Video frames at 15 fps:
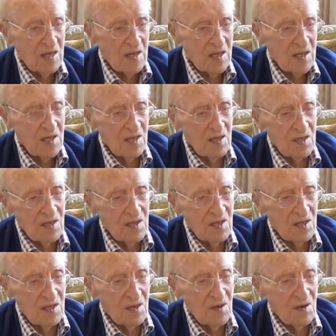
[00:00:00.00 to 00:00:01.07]
uh,
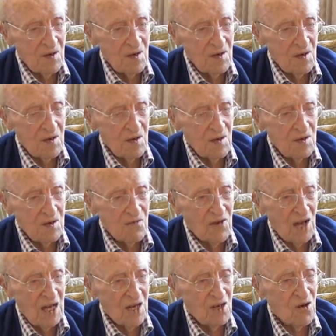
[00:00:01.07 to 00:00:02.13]
there's a
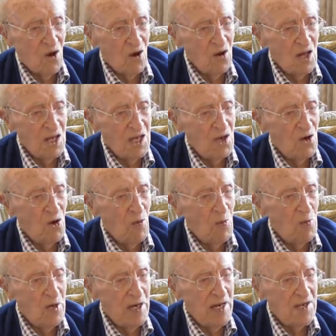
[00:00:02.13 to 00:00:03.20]
fellow called Leo
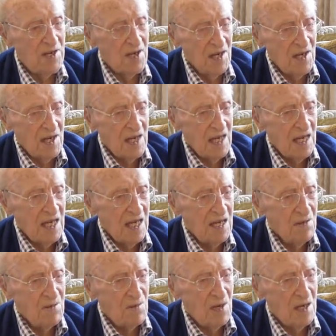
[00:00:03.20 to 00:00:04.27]
Britt, he,
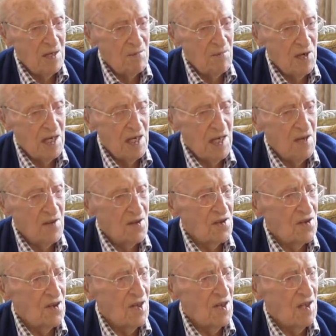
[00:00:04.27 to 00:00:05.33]
he'd been in
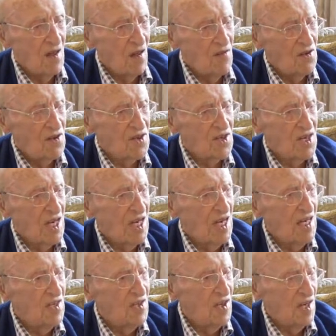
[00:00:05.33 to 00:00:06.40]
the, on the
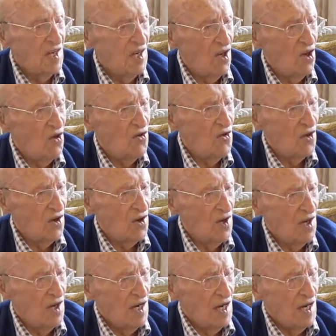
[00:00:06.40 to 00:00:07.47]
stage in London
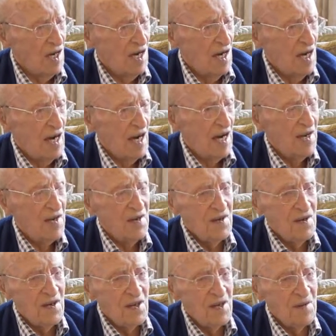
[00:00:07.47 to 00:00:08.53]

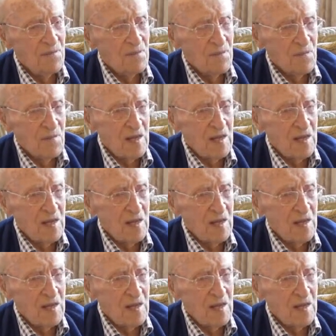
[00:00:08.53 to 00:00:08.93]
and um,